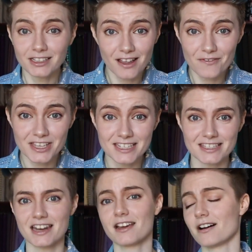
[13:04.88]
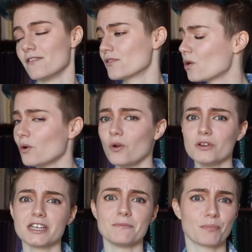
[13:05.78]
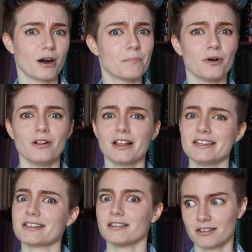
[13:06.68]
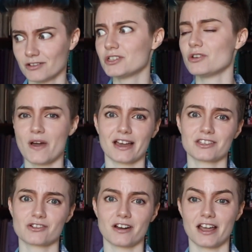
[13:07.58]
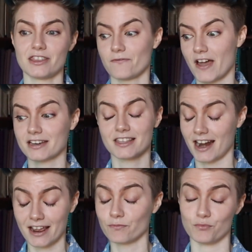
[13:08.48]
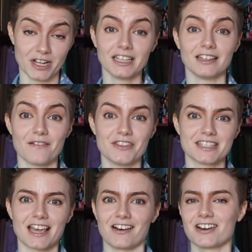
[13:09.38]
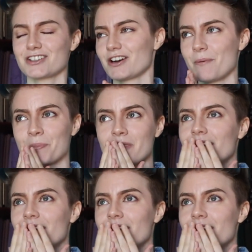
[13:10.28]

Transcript: love the aesthetic of gold and purple and a little too extra, and the fact that I really love this character,